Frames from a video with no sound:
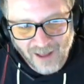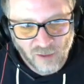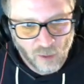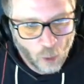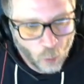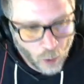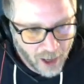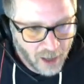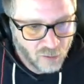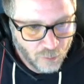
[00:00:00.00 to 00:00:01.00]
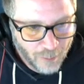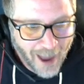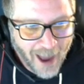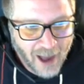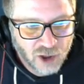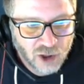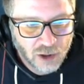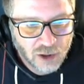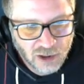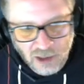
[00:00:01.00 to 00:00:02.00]
that's a way to
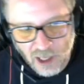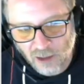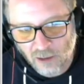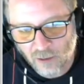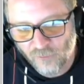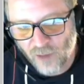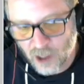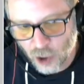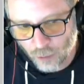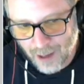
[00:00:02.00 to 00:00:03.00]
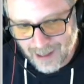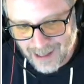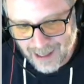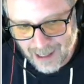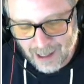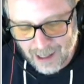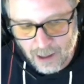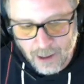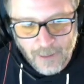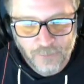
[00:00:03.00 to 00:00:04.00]
match to get the vendor
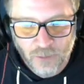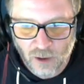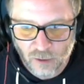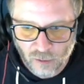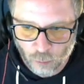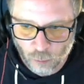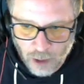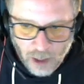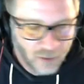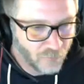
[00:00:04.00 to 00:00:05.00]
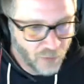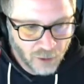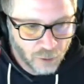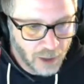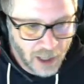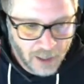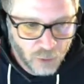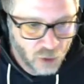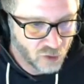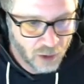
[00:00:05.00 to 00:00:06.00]
ID, because reading the vendor
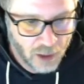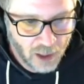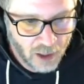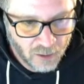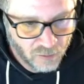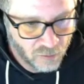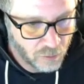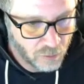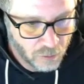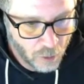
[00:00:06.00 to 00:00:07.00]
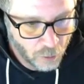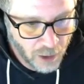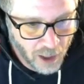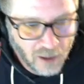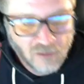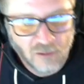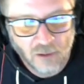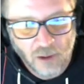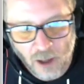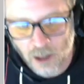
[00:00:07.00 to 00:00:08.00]
name usually is no
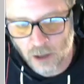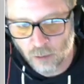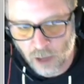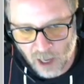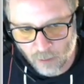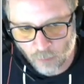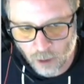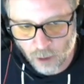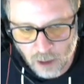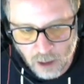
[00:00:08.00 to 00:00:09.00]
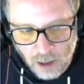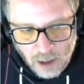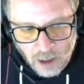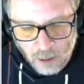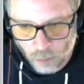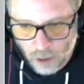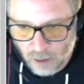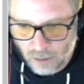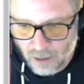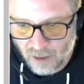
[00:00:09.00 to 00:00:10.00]
dice. You can't really
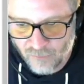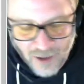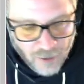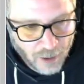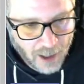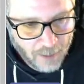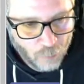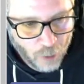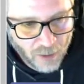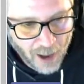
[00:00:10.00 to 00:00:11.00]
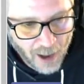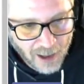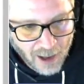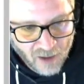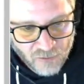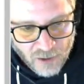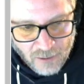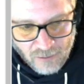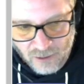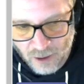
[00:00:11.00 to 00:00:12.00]
read the vendor name with high
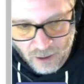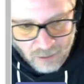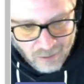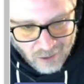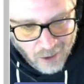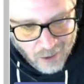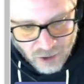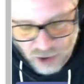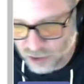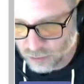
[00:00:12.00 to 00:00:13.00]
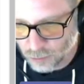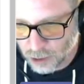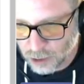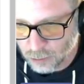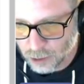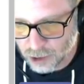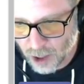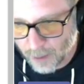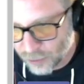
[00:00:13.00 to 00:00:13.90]
confidence, and none of the cloud engines really do a good